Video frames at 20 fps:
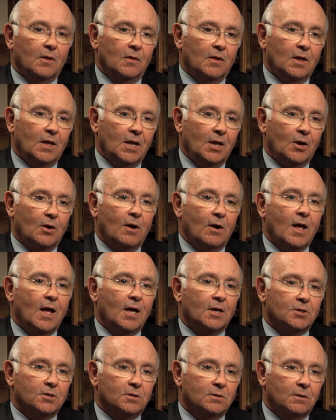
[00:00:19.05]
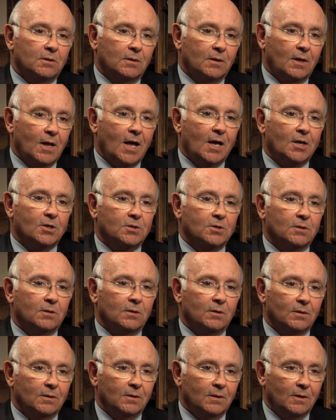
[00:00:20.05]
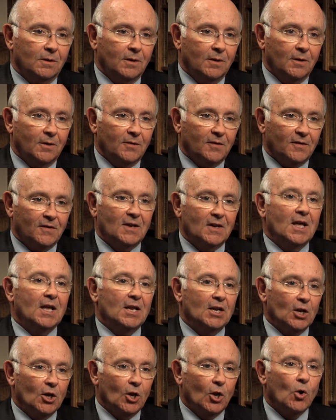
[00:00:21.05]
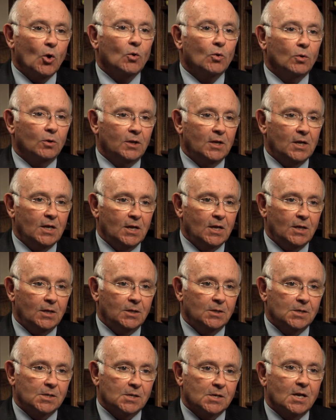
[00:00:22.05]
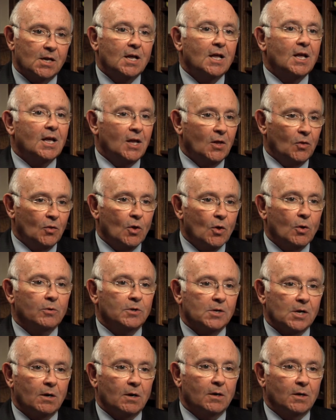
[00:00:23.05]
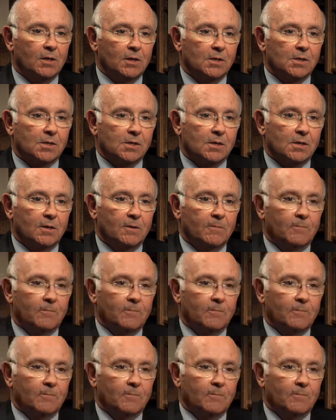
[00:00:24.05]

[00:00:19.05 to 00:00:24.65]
the international, national, state, and local needs in those areas.